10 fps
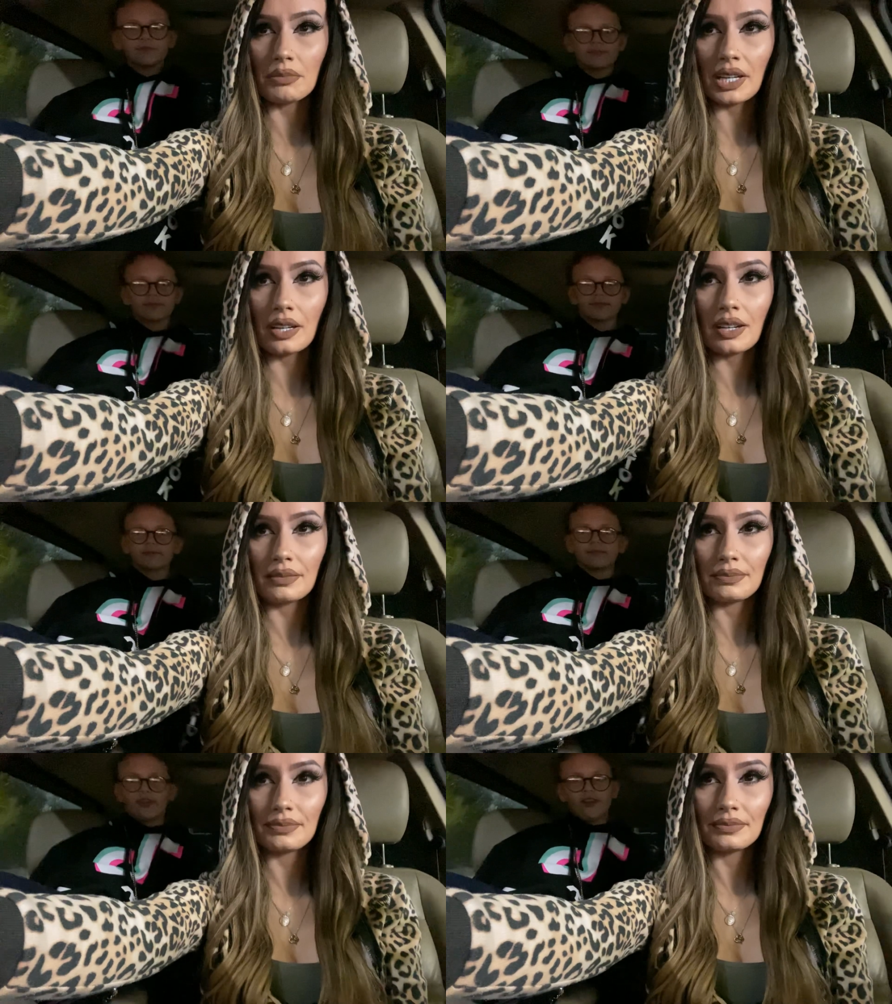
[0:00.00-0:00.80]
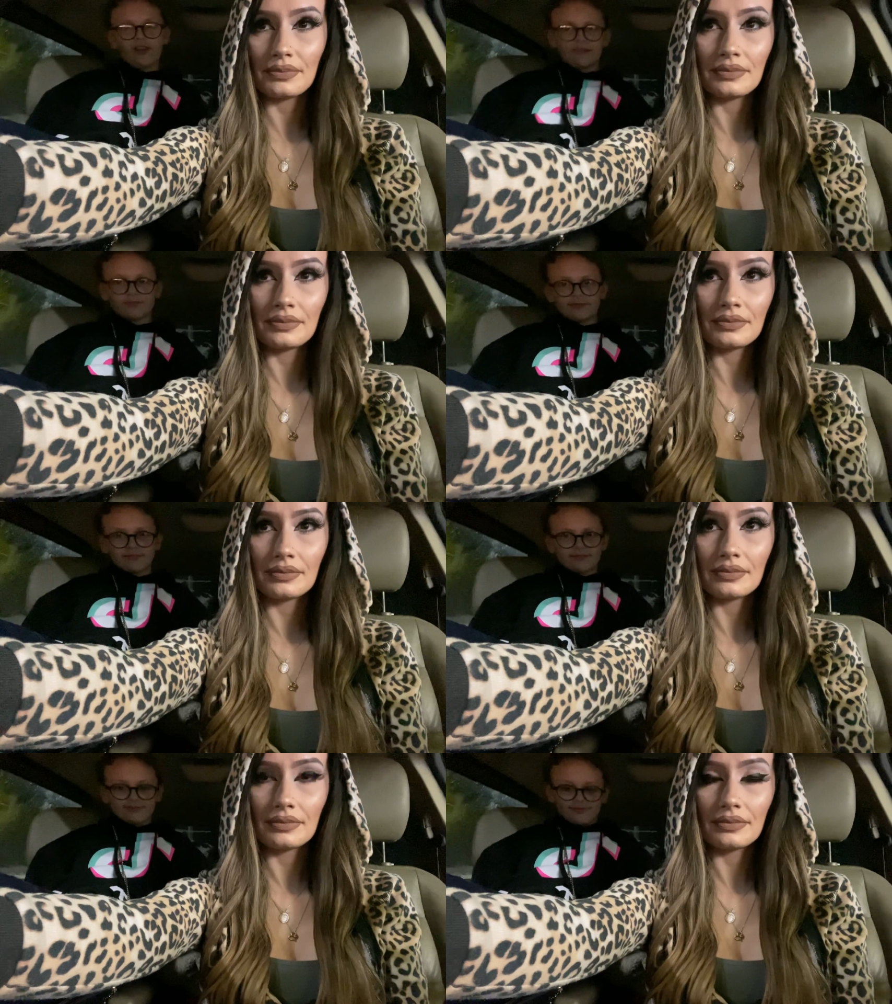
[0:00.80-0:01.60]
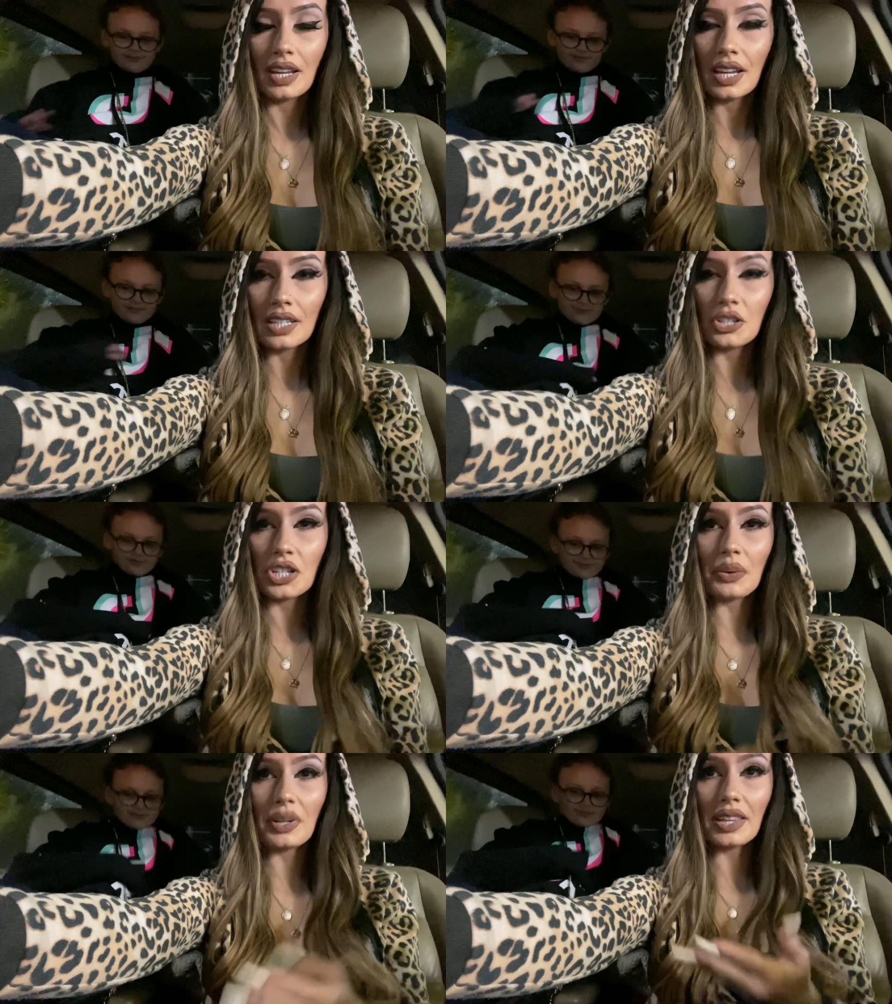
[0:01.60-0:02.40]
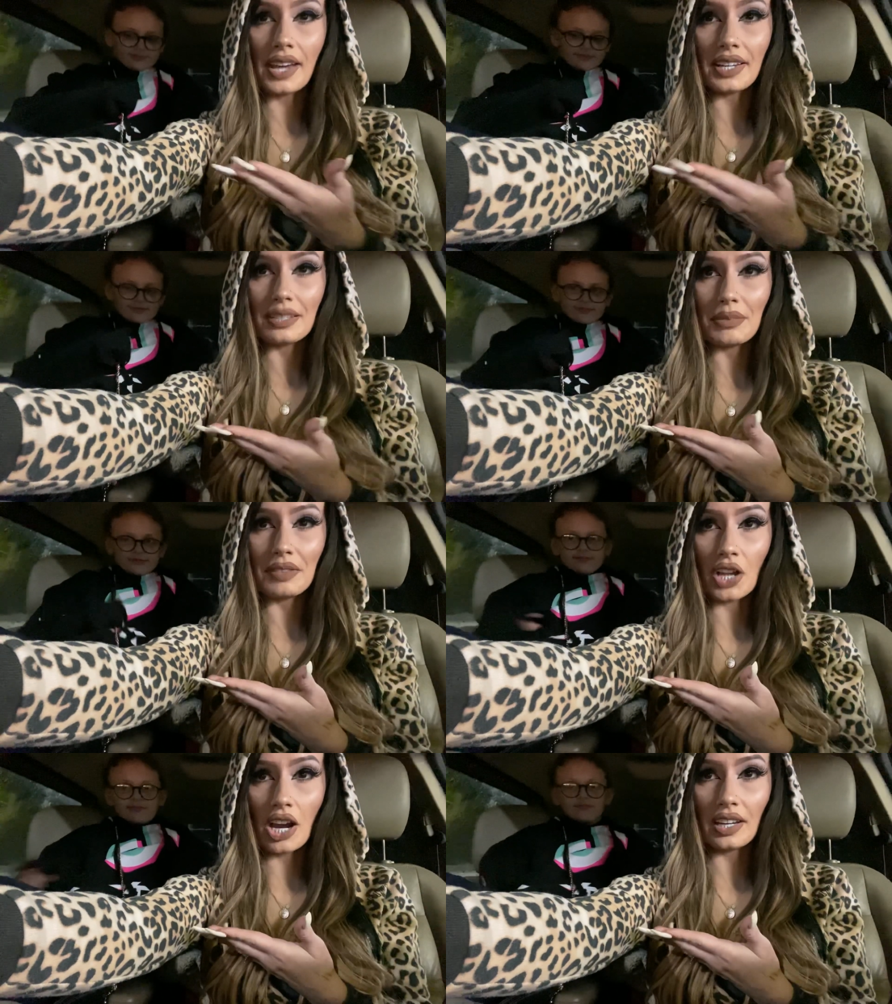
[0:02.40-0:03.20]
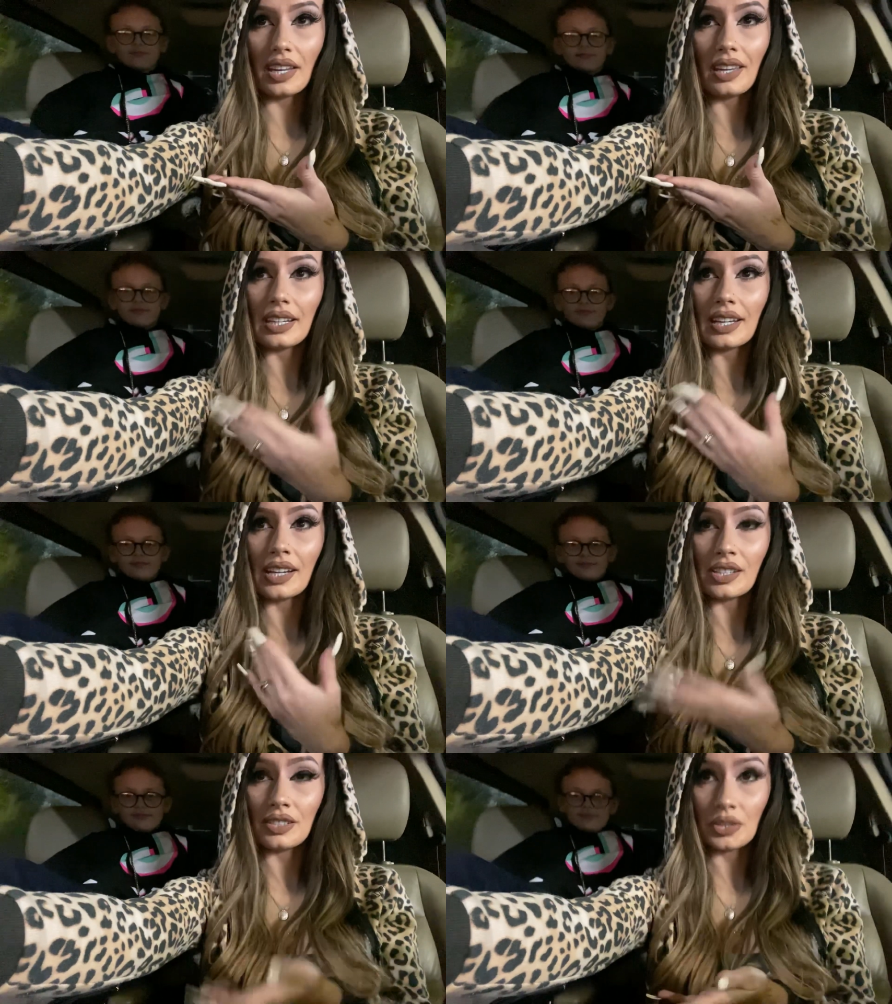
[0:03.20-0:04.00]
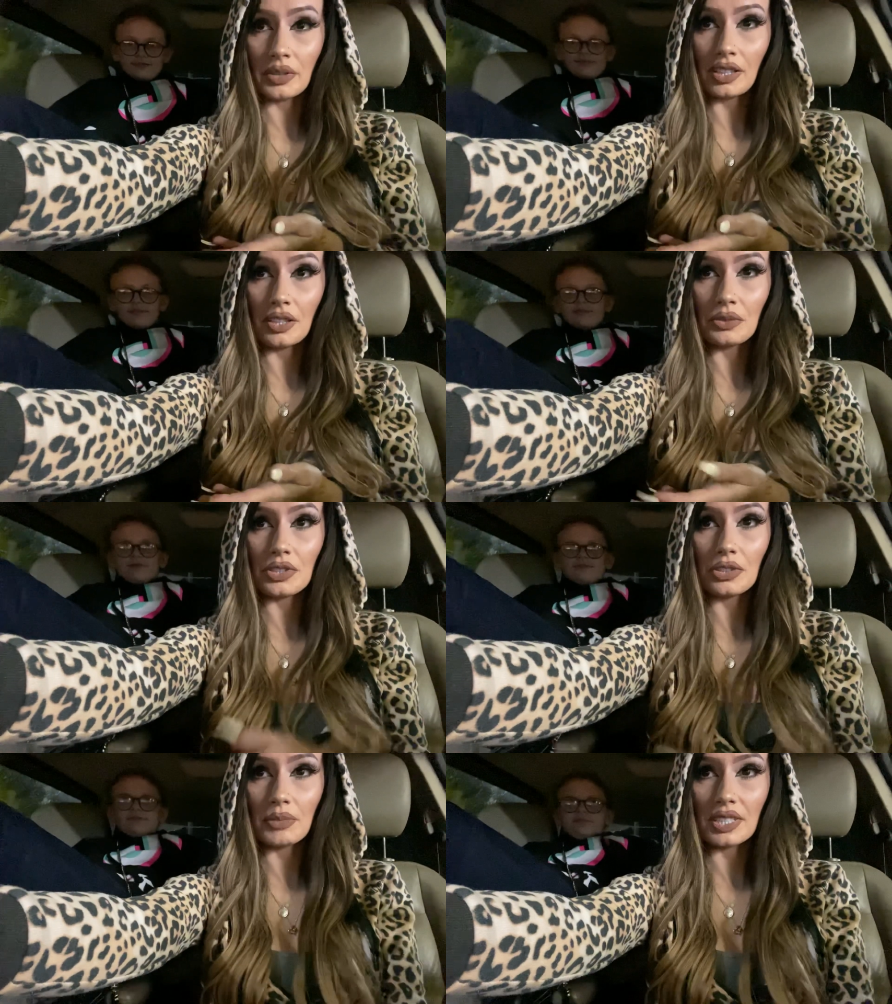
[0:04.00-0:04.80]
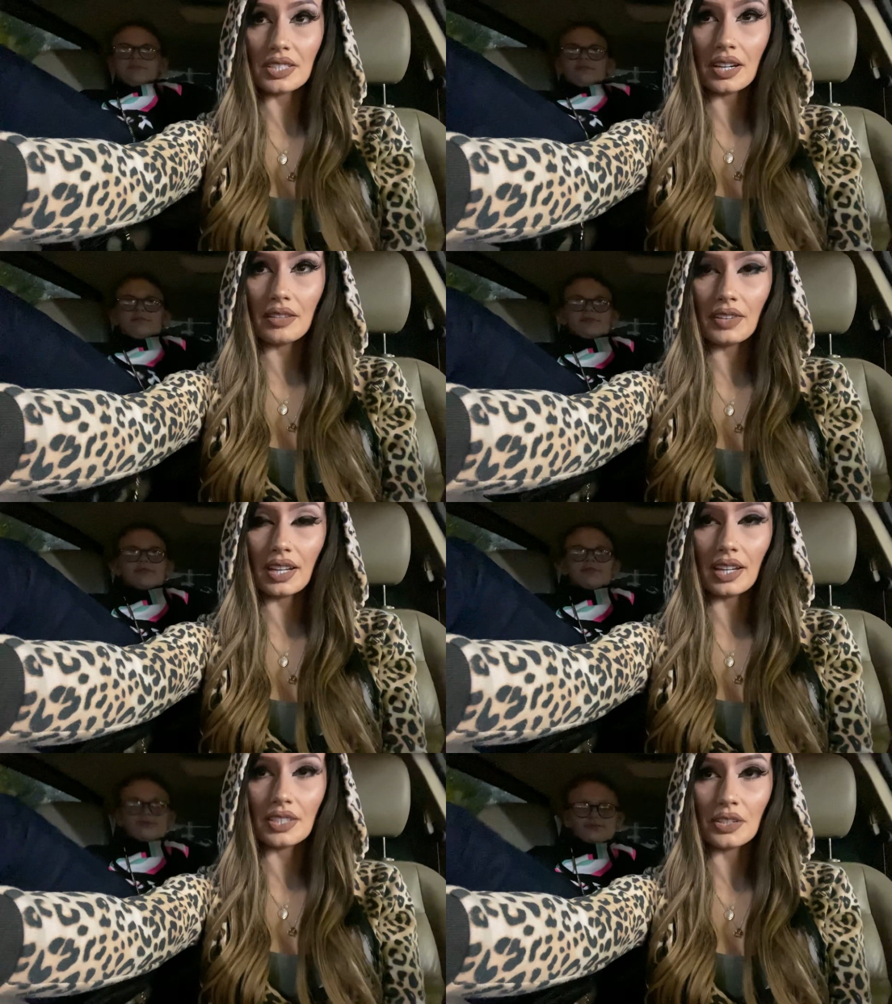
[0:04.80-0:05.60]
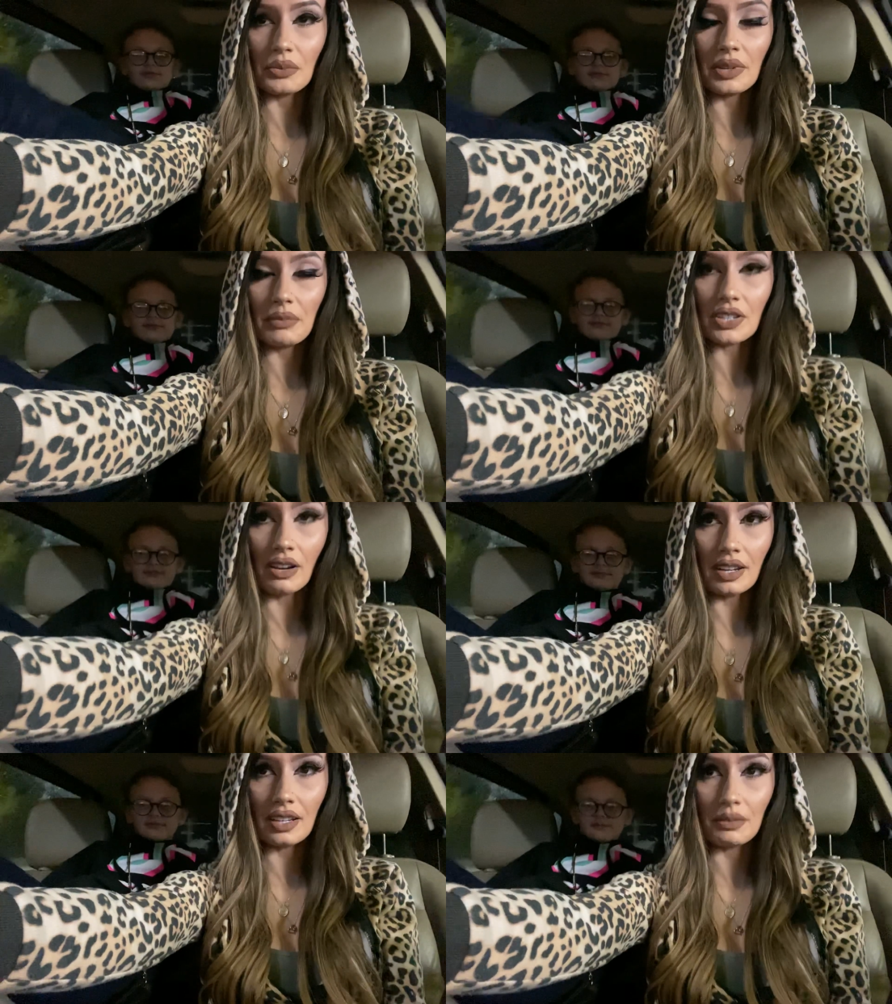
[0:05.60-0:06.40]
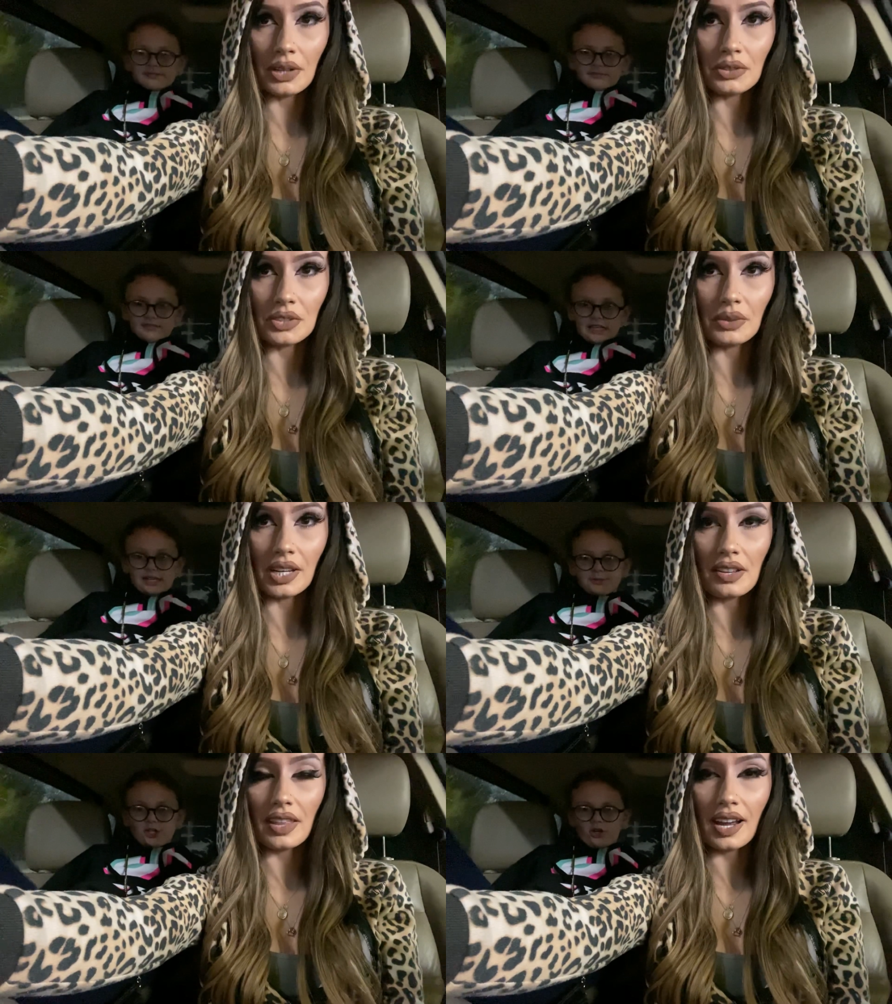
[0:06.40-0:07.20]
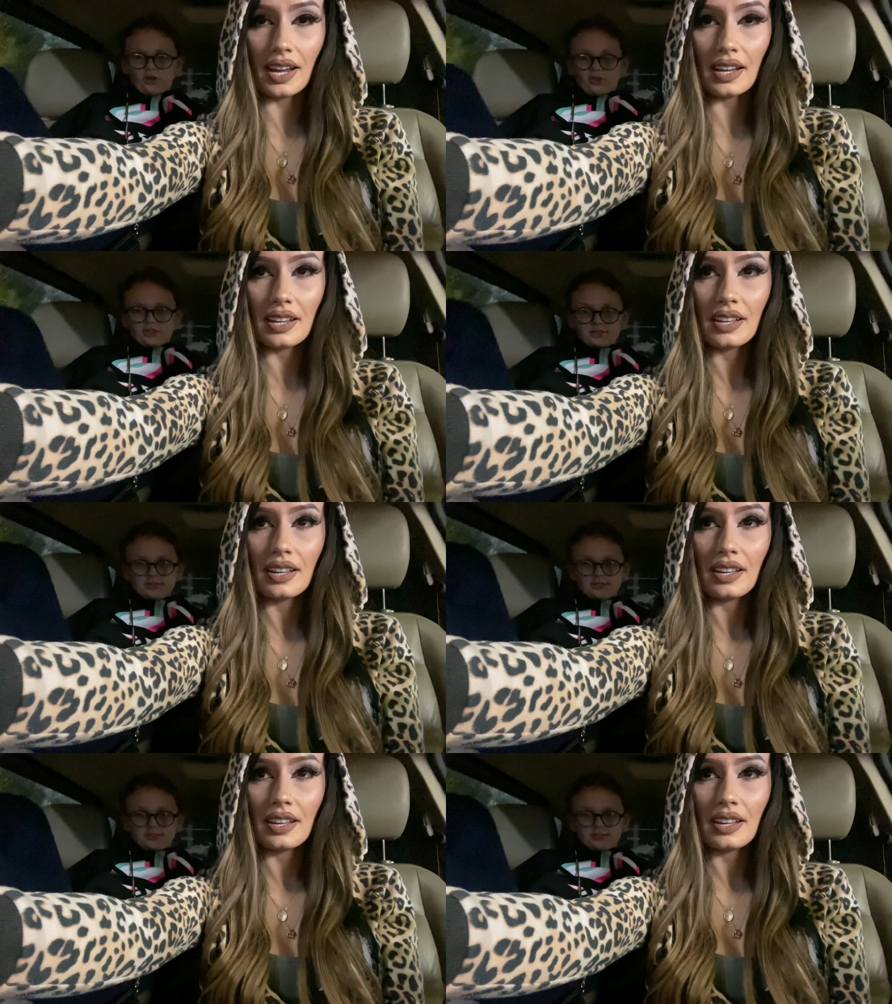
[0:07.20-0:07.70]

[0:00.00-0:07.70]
Speaker 1: media? Yeah. See, she would like to be vlogging and doing YouTube and stuff. And so we've been talking about doing all that.